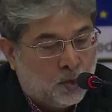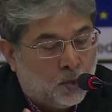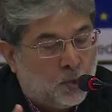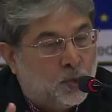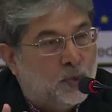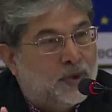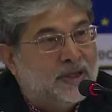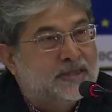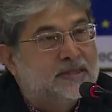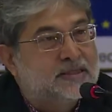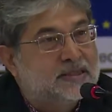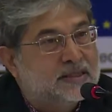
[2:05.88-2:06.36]

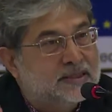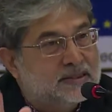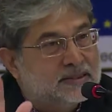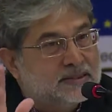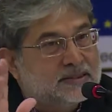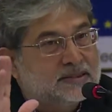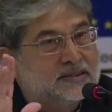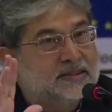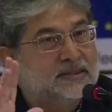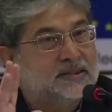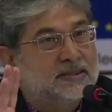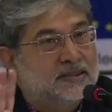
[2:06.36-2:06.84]
which
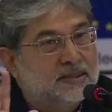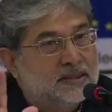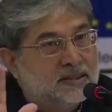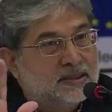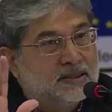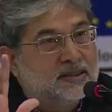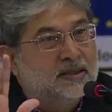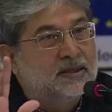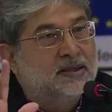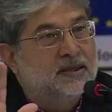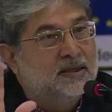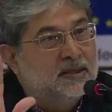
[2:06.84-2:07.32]
is
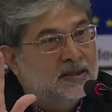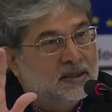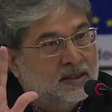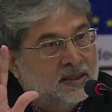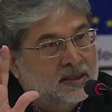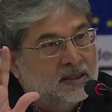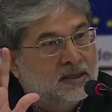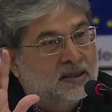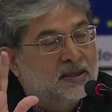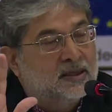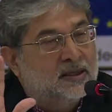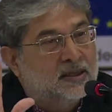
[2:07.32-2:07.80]

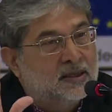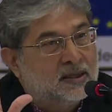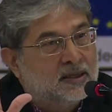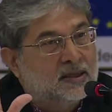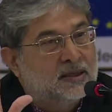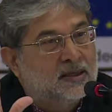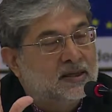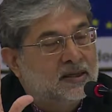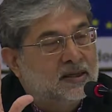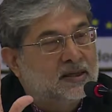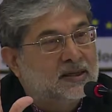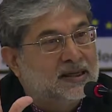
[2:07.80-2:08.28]

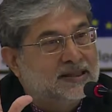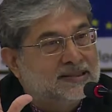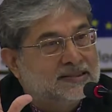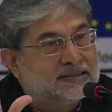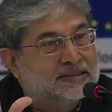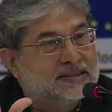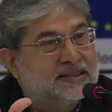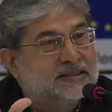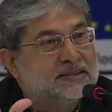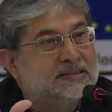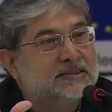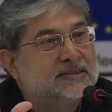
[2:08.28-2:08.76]

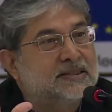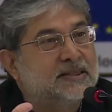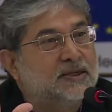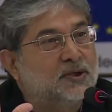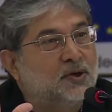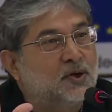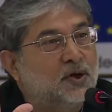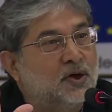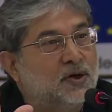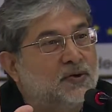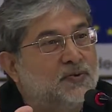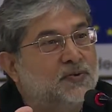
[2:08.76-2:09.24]

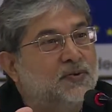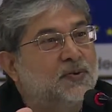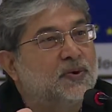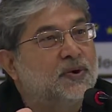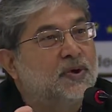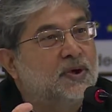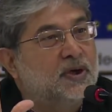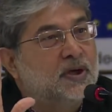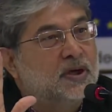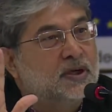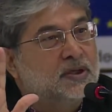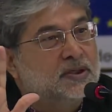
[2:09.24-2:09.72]
consisting of
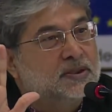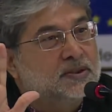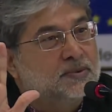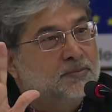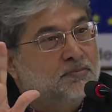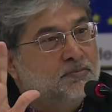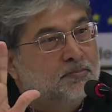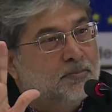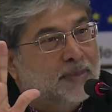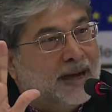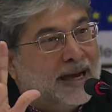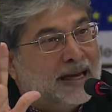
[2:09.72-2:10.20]

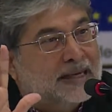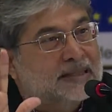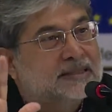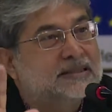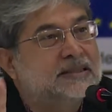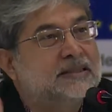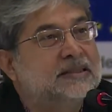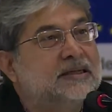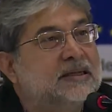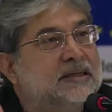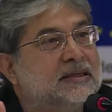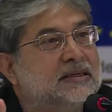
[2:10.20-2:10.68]

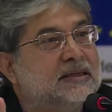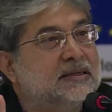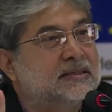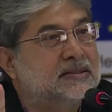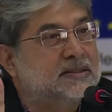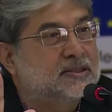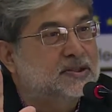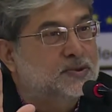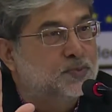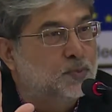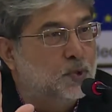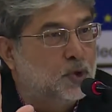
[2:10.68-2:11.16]
marginal
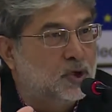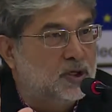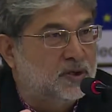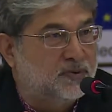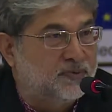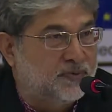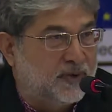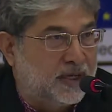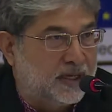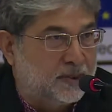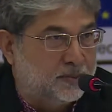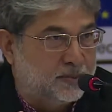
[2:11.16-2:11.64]
and small
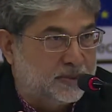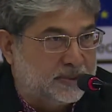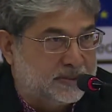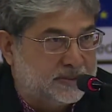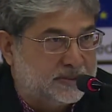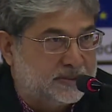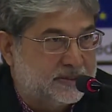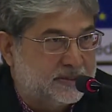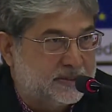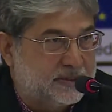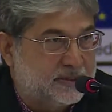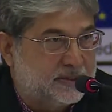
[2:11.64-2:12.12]

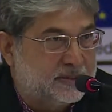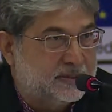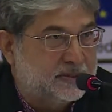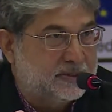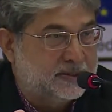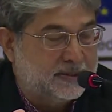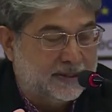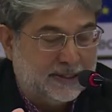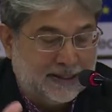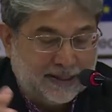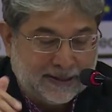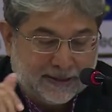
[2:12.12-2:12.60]
farmers,
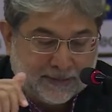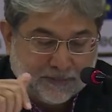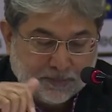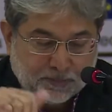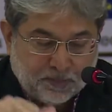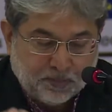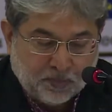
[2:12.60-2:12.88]
right?